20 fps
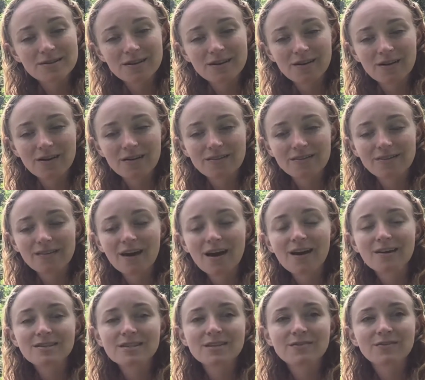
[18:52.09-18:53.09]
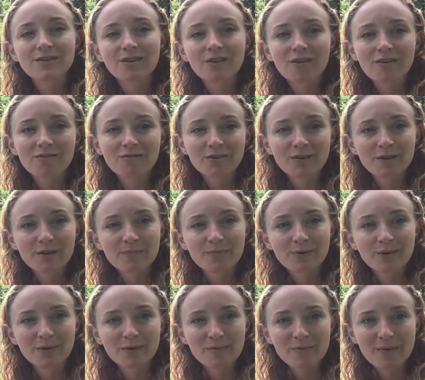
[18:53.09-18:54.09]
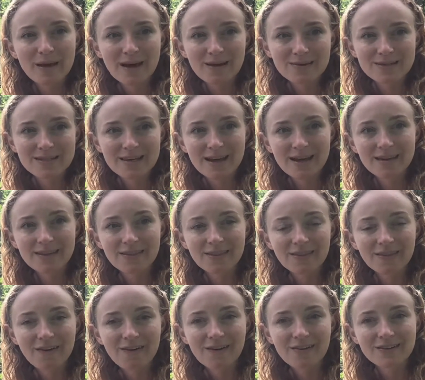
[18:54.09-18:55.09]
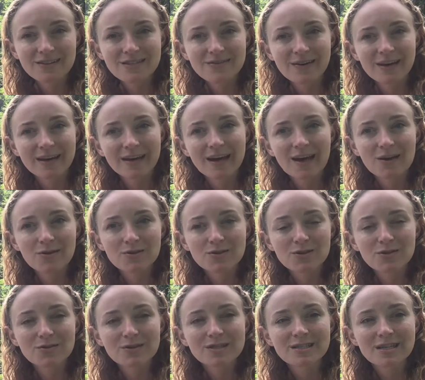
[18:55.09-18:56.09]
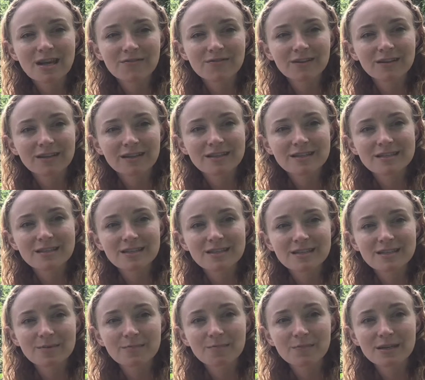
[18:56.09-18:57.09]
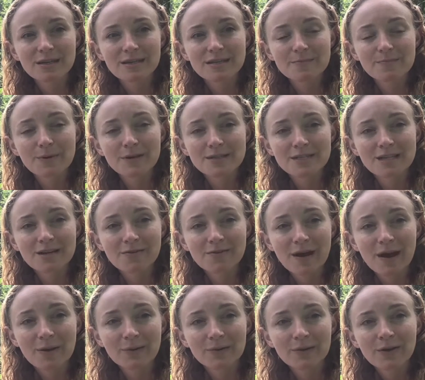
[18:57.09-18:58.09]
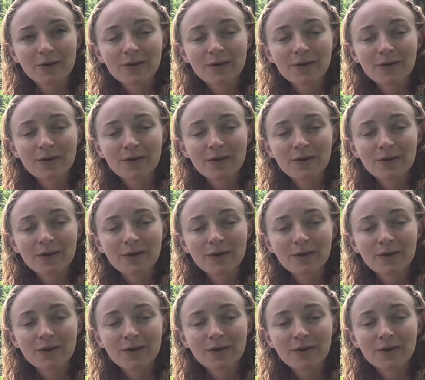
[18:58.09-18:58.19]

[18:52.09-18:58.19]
There are lots of clover in bloom outside in the lawns right now, so you can definitely see some bees buzzing around.